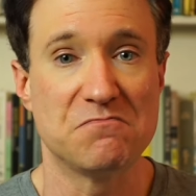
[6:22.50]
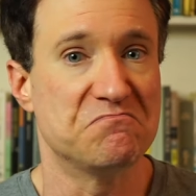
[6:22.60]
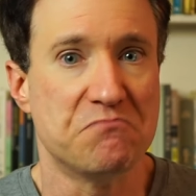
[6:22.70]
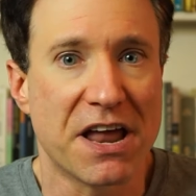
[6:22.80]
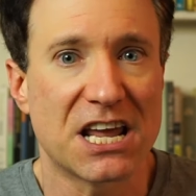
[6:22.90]

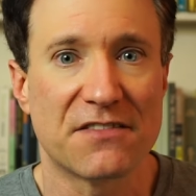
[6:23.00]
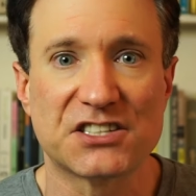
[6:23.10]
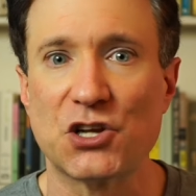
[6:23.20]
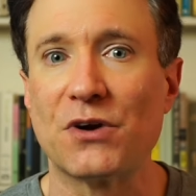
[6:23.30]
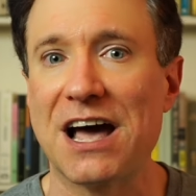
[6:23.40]
Many of us
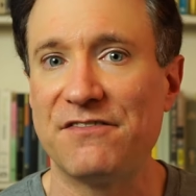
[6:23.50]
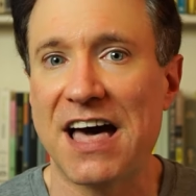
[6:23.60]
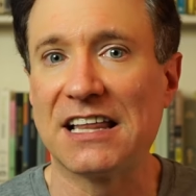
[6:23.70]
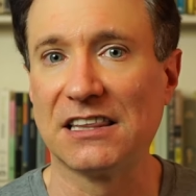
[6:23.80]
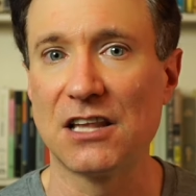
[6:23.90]
don't have
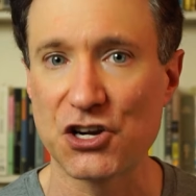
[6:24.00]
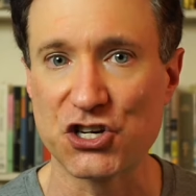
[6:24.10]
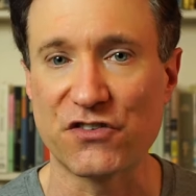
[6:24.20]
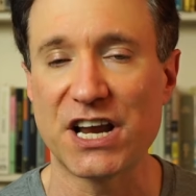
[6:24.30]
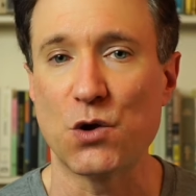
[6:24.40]
that
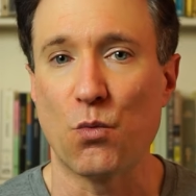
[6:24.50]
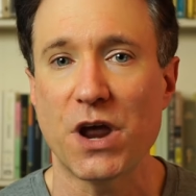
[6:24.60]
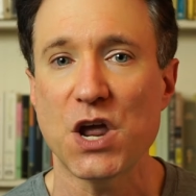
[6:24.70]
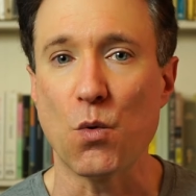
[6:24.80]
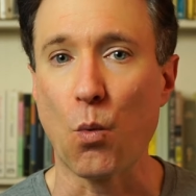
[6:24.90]
luxury.
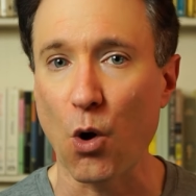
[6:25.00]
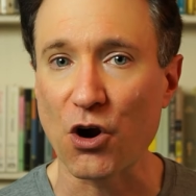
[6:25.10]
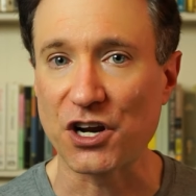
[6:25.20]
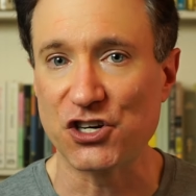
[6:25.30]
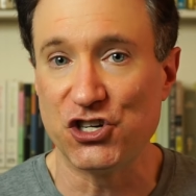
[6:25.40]
We
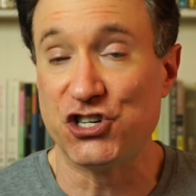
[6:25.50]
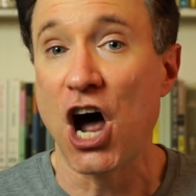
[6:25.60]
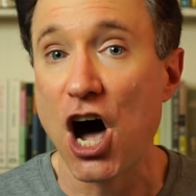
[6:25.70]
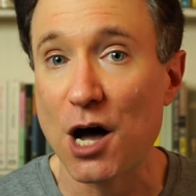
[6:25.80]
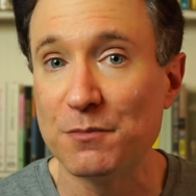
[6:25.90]
work
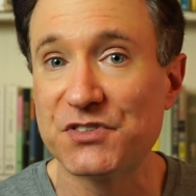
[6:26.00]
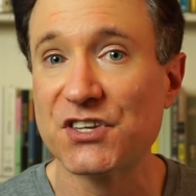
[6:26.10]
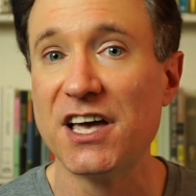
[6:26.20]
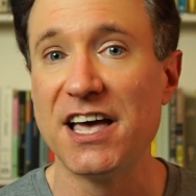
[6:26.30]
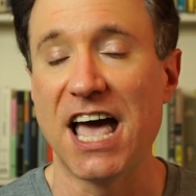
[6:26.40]
jobs
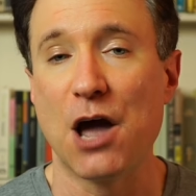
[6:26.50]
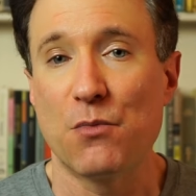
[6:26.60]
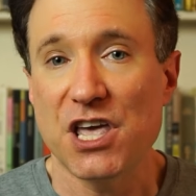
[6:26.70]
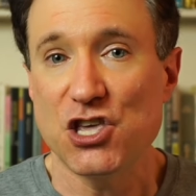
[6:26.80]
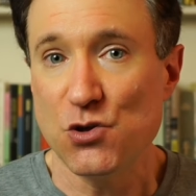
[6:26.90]
and
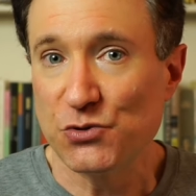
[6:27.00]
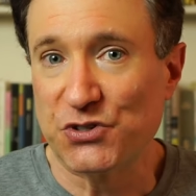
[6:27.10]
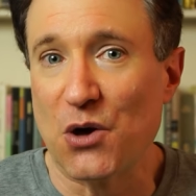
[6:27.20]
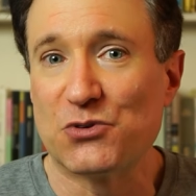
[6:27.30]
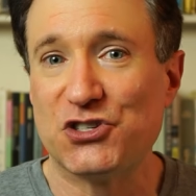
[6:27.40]
we use
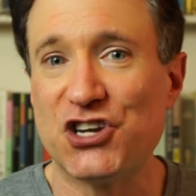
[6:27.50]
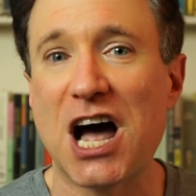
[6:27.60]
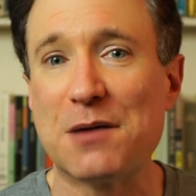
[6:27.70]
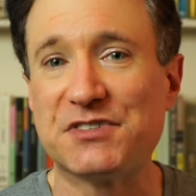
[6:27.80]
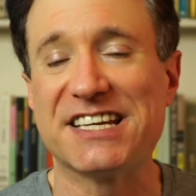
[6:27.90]
those
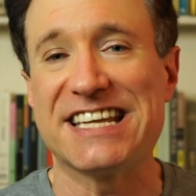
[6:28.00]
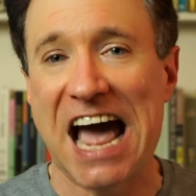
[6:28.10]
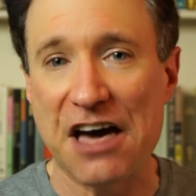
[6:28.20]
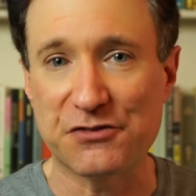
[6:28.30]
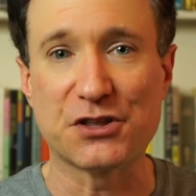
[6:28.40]
jobs to
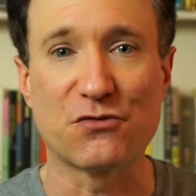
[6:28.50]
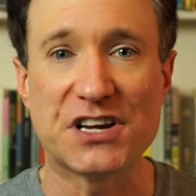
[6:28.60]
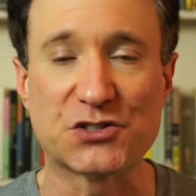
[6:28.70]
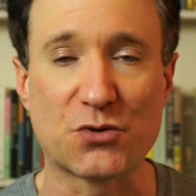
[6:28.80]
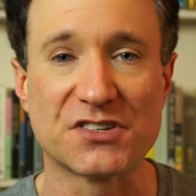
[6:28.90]
gather the
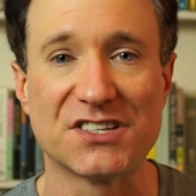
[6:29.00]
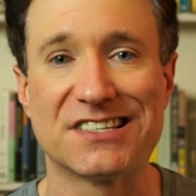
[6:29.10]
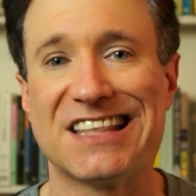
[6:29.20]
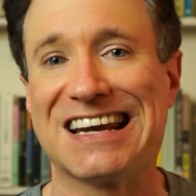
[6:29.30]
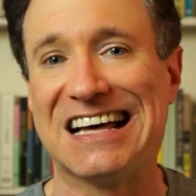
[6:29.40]

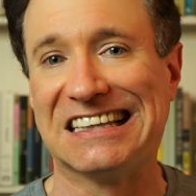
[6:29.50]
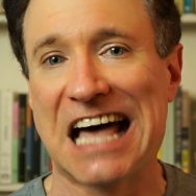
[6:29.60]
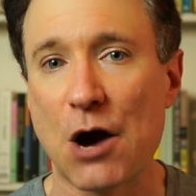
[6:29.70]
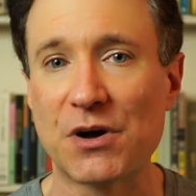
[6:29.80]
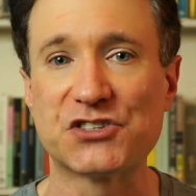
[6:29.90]
resources that
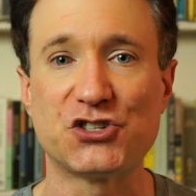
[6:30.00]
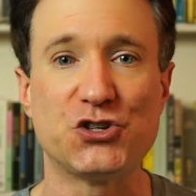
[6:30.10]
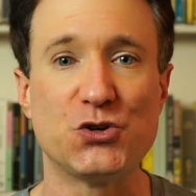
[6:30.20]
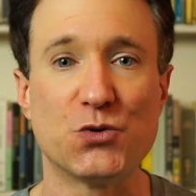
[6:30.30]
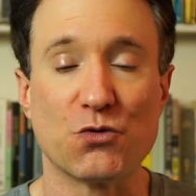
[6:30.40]
allow us
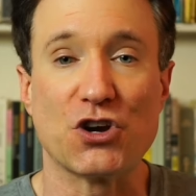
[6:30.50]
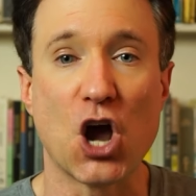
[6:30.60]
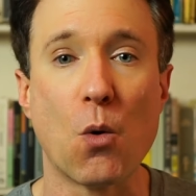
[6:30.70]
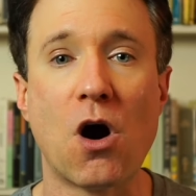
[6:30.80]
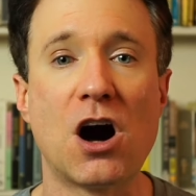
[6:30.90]
to
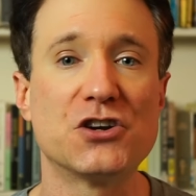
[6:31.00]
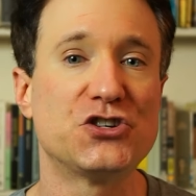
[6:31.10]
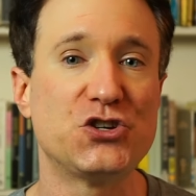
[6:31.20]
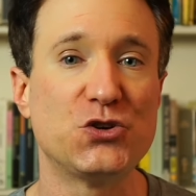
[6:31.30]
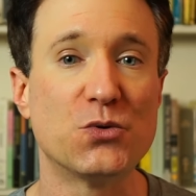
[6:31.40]
go on
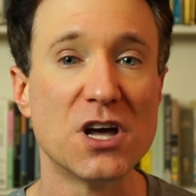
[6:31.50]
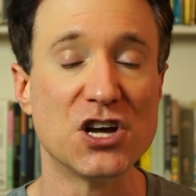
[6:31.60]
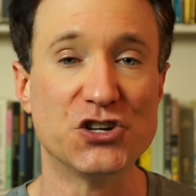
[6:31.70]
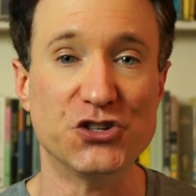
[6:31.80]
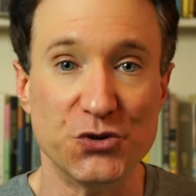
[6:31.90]
to
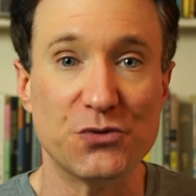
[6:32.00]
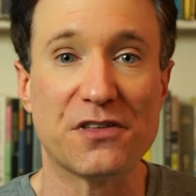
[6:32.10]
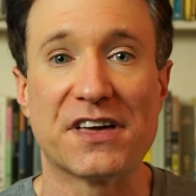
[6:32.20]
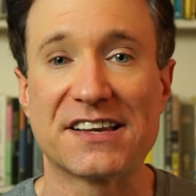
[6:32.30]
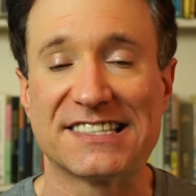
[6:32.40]
do the
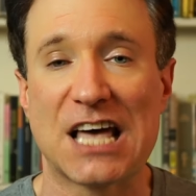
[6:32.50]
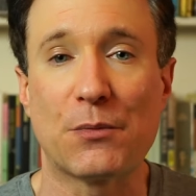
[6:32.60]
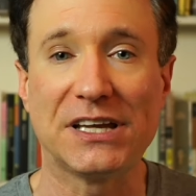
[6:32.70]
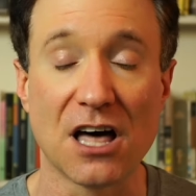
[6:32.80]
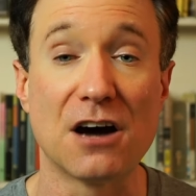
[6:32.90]
things that
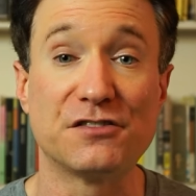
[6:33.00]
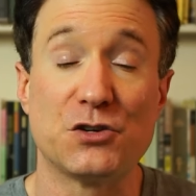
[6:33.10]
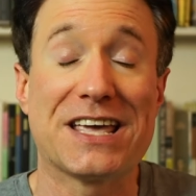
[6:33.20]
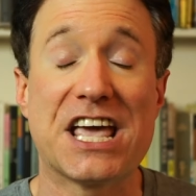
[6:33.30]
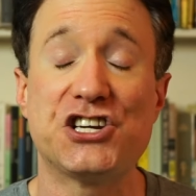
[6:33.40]
we love,
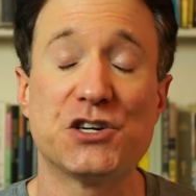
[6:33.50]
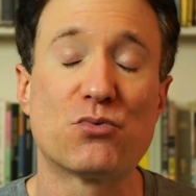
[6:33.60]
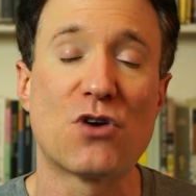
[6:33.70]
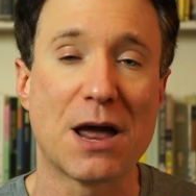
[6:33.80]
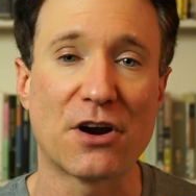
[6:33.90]
to engage in
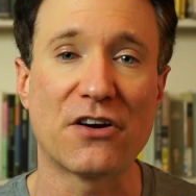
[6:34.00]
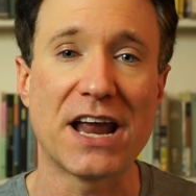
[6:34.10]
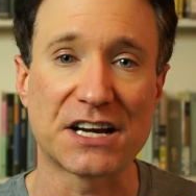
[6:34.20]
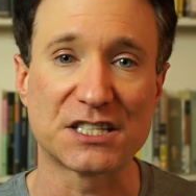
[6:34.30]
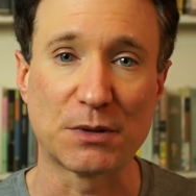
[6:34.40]
primary
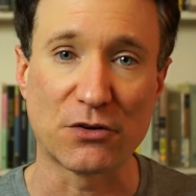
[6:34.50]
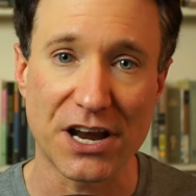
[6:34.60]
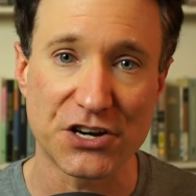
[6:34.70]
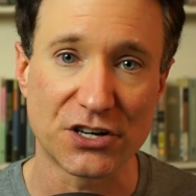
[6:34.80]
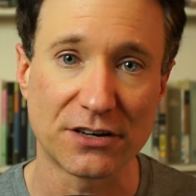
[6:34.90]

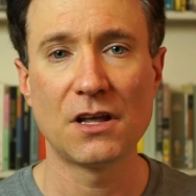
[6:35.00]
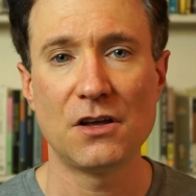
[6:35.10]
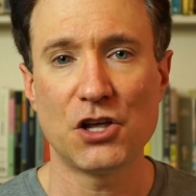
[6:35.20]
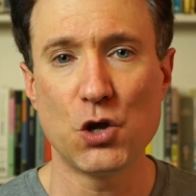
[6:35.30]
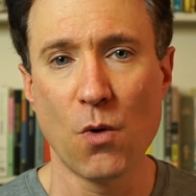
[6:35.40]
exploration.
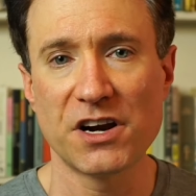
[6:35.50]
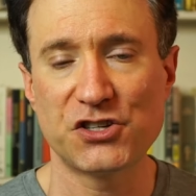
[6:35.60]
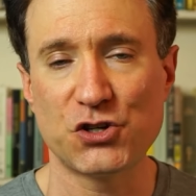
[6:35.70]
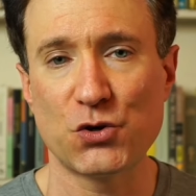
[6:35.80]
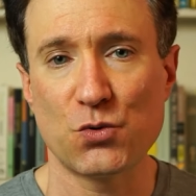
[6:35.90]
You want to
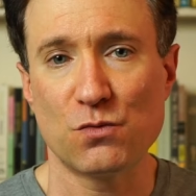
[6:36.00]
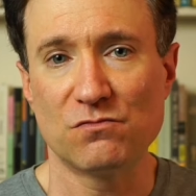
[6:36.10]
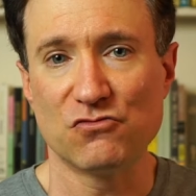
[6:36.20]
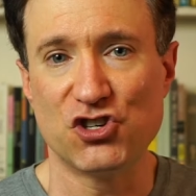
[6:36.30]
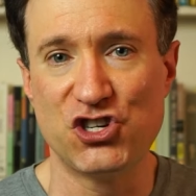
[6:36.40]
do
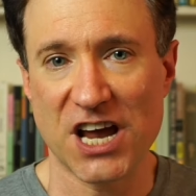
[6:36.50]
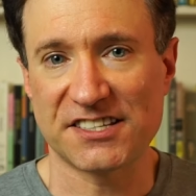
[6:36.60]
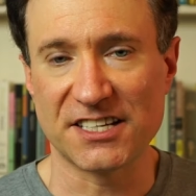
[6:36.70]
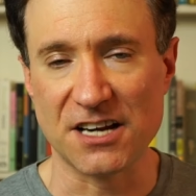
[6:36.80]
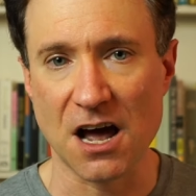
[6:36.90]

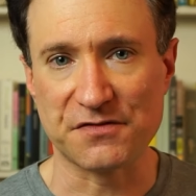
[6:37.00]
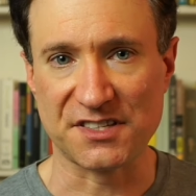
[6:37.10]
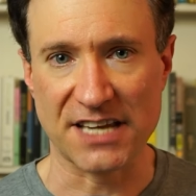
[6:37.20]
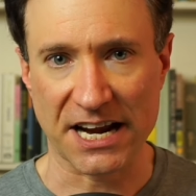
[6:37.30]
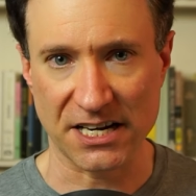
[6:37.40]
just enough
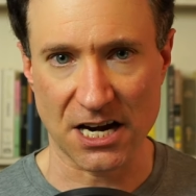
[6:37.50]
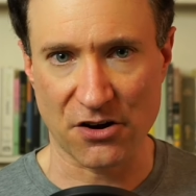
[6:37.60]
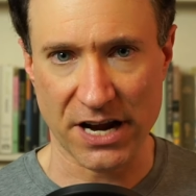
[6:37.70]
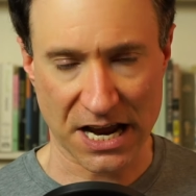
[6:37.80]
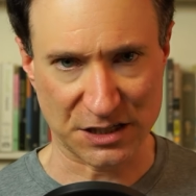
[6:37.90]

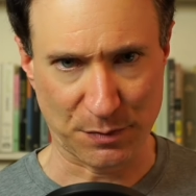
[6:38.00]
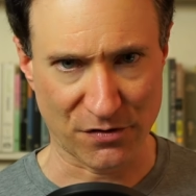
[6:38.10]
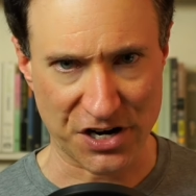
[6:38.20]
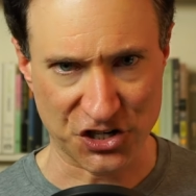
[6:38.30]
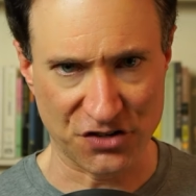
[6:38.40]
secondary
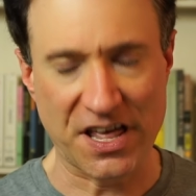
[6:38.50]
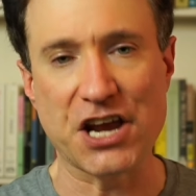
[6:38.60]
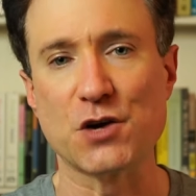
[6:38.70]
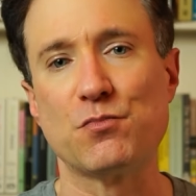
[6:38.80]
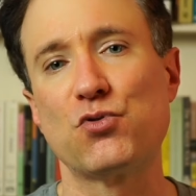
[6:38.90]
exploration that
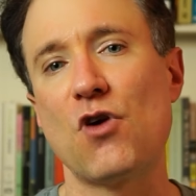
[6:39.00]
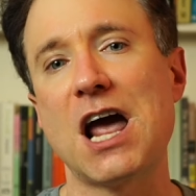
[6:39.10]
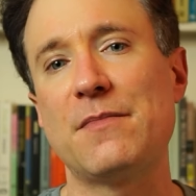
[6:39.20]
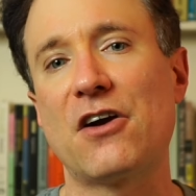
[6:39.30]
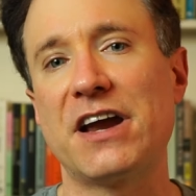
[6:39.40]
your
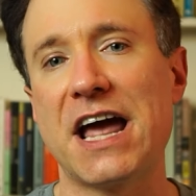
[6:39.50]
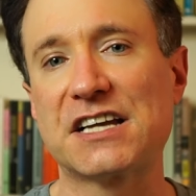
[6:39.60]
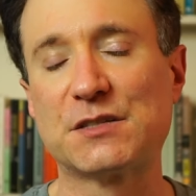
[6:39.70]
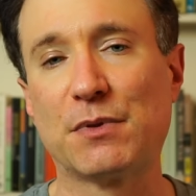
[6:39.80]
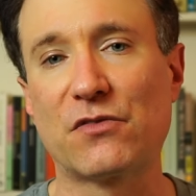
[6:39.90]
primary
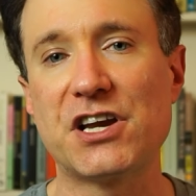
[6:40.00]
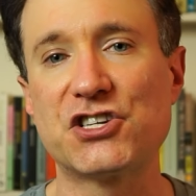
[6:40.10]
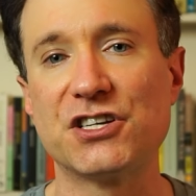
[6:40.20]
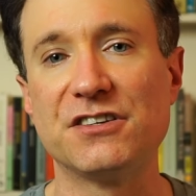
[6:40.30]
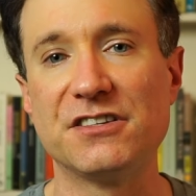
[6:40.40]

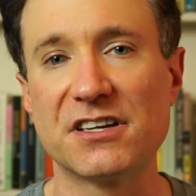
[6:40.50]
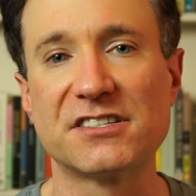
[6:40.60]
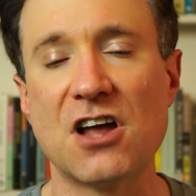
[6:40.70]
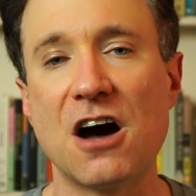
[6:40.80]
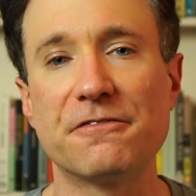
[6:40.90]
exploration does
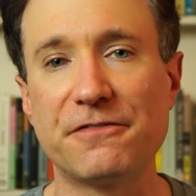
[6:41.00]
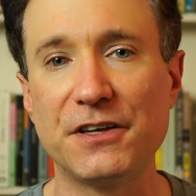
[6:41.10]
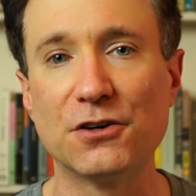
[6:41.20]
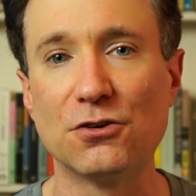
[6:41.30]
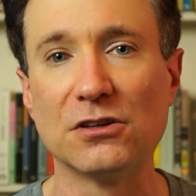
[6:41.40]
not
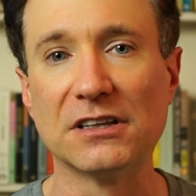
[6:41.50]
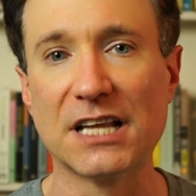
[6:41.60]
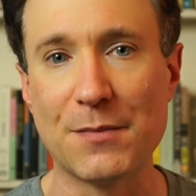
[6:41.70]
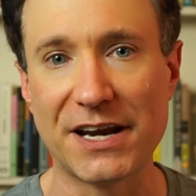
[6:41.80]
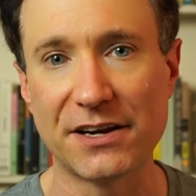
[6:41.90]
feel
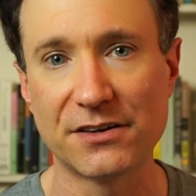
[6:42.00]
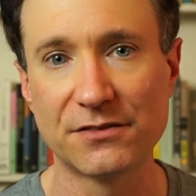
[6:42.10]
limited.